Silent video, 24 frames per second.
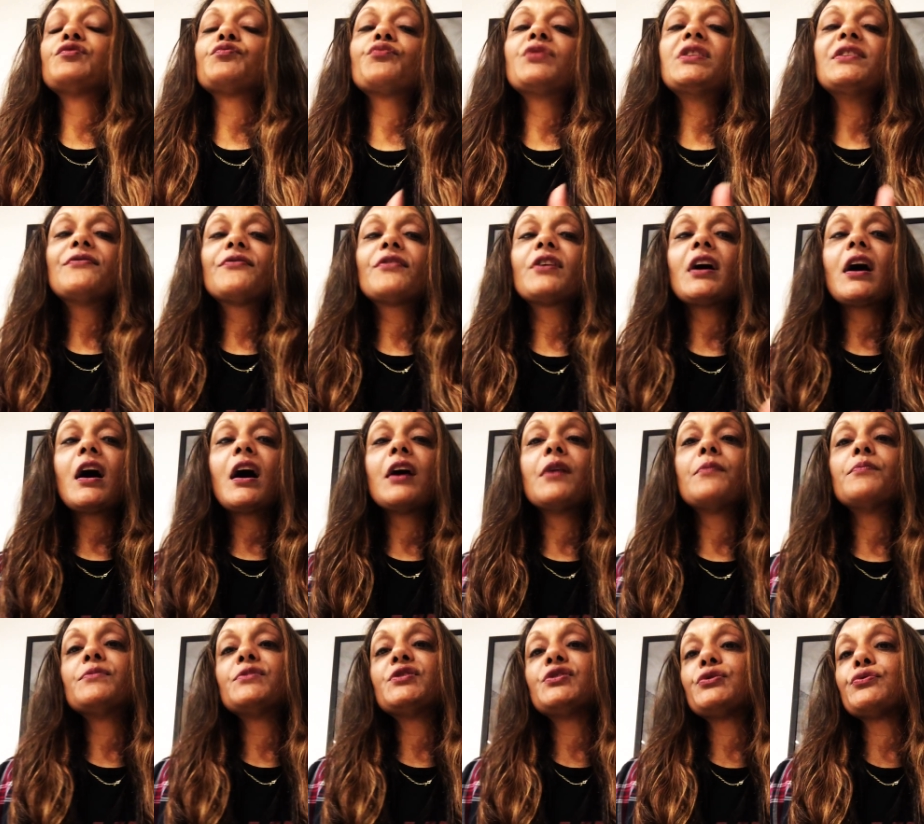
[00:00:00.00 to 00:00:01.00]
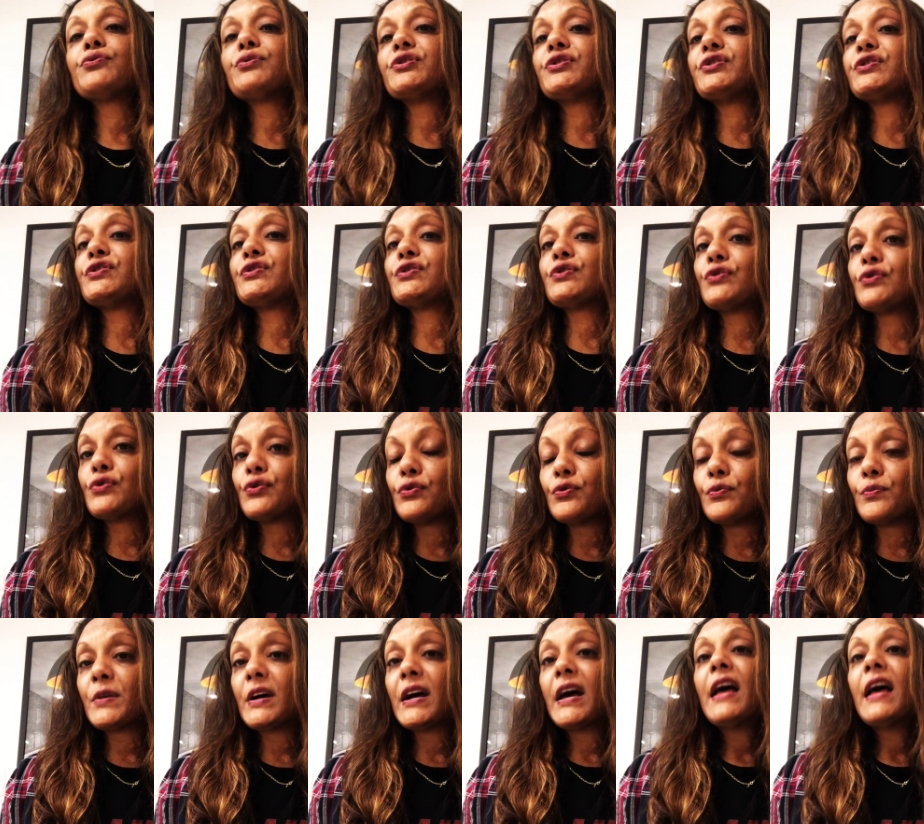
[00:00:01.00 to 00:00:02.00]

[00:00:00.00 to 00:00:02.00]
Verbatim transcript: We've come to assume